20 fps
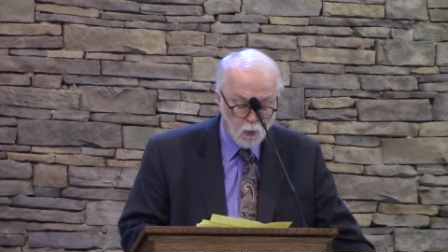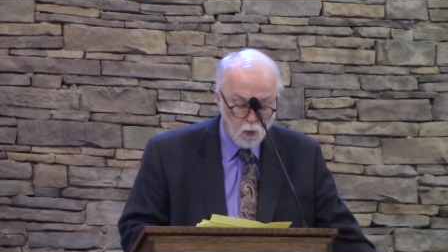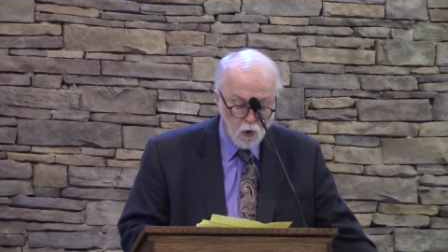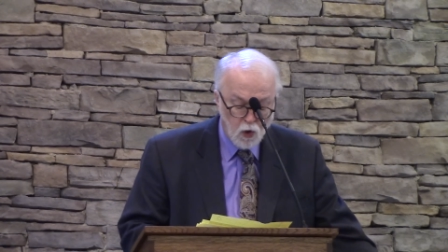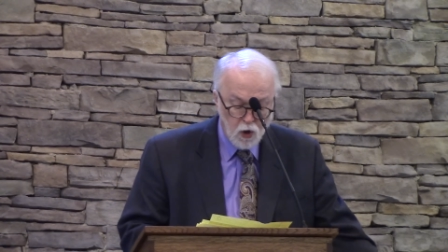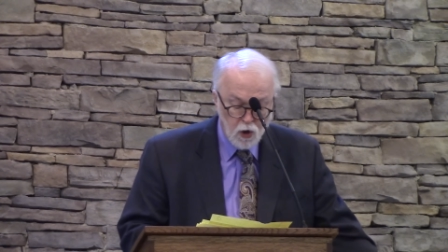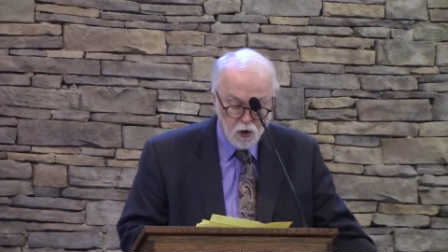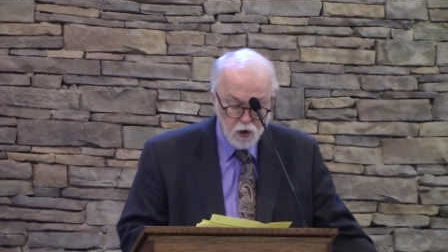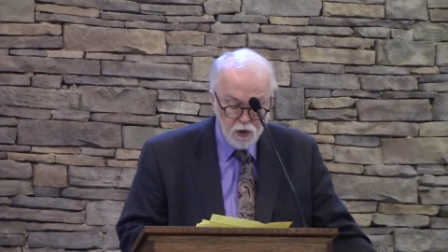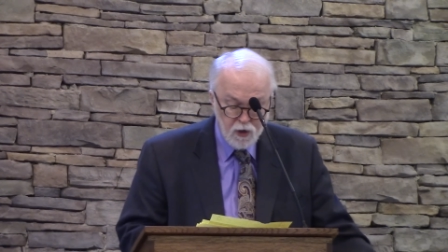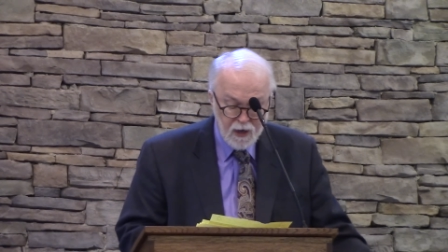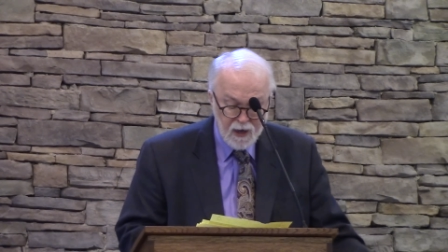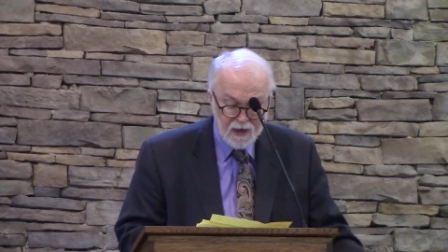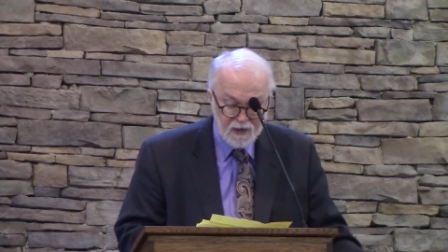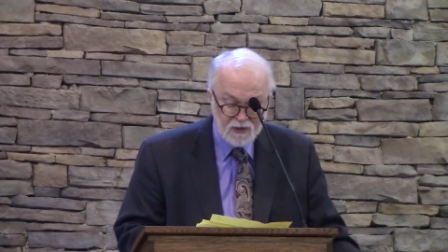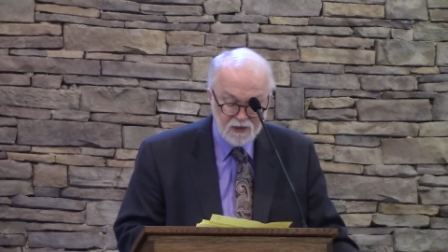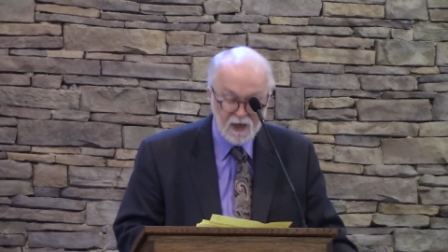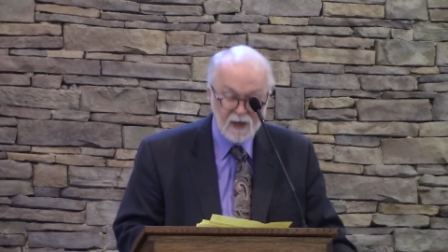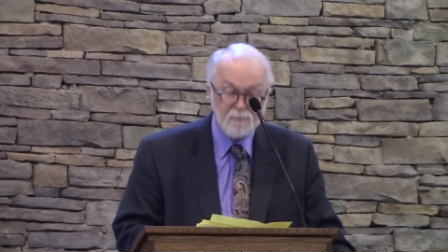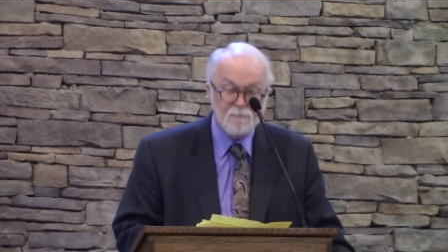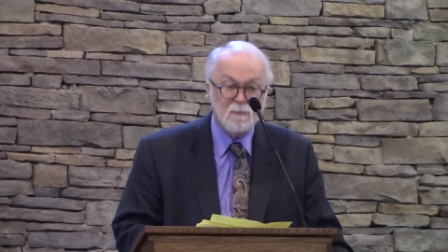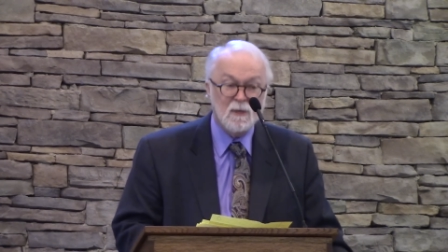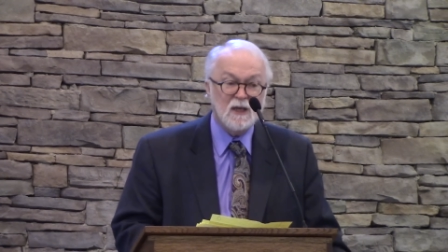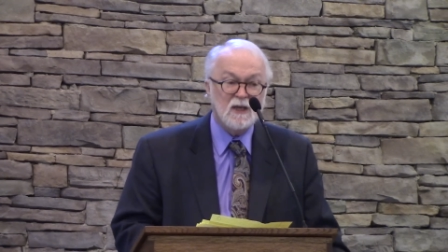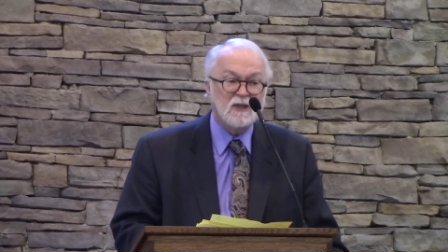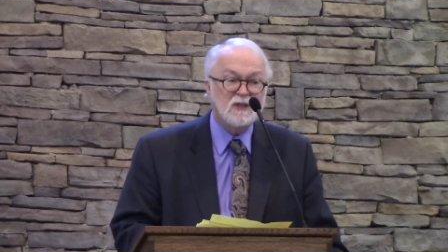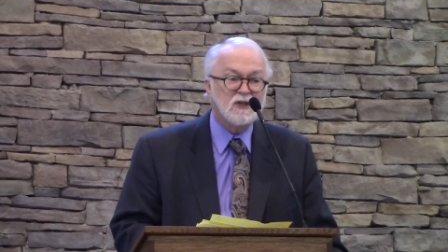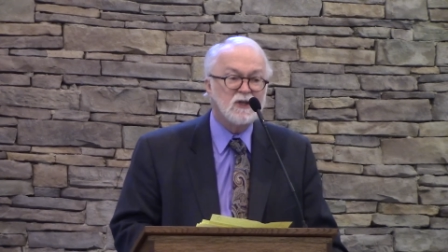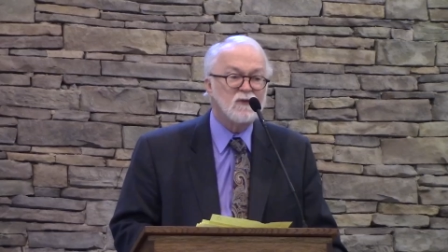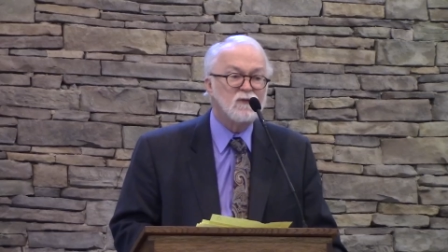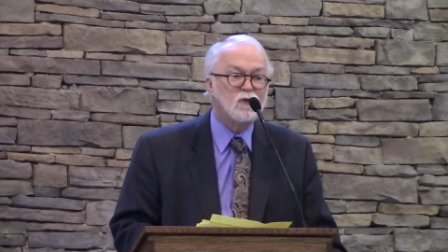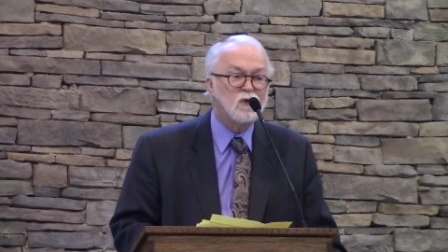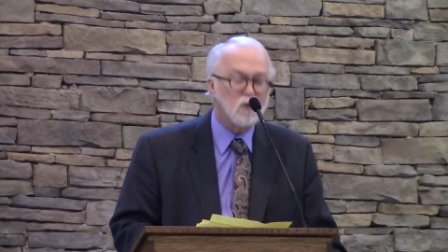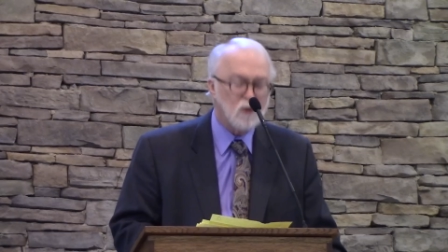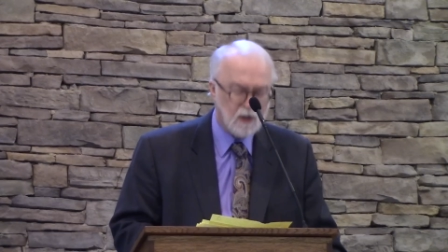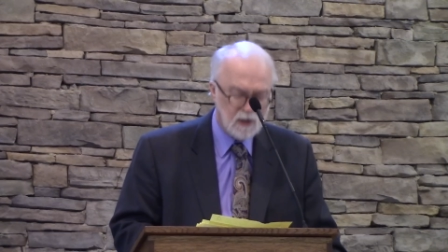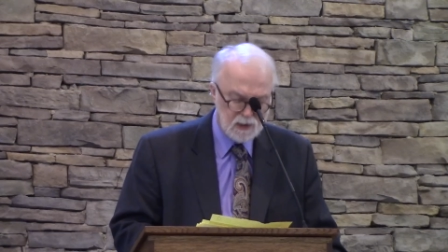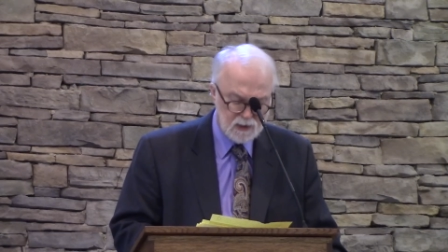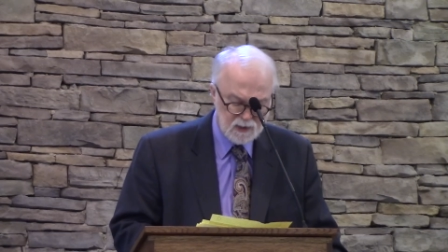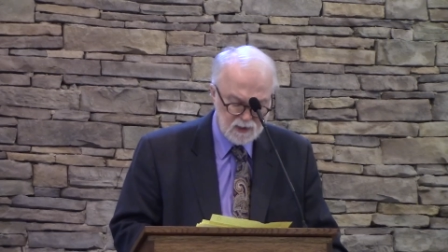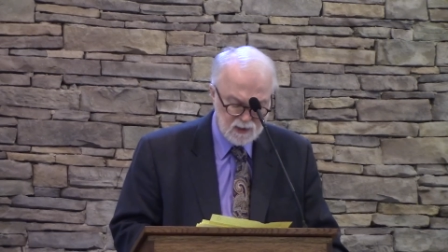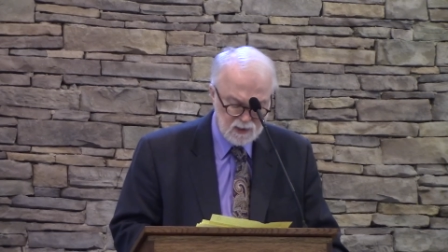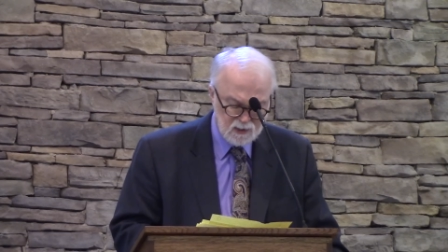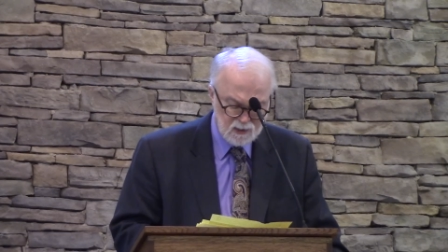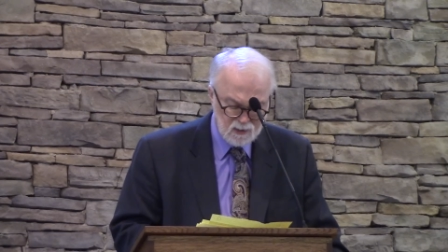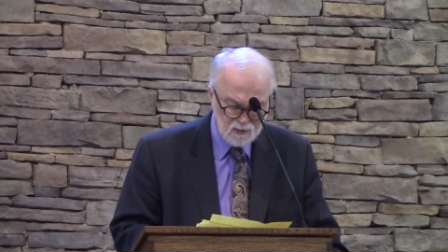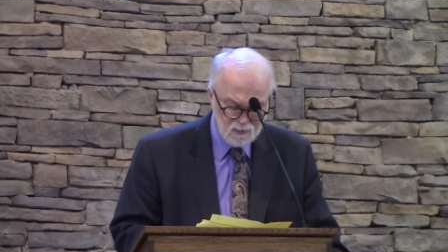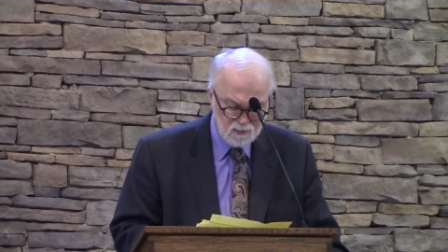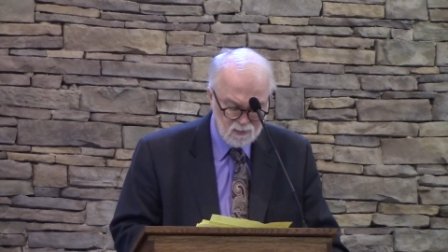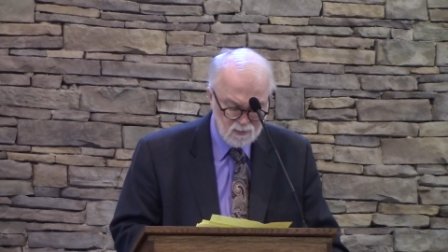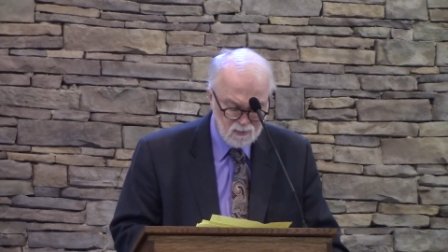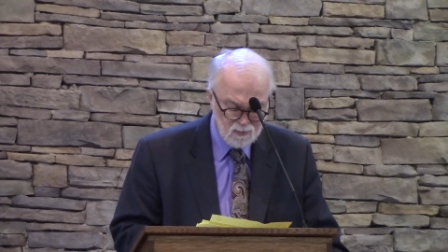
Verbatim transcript: Word as a means of grace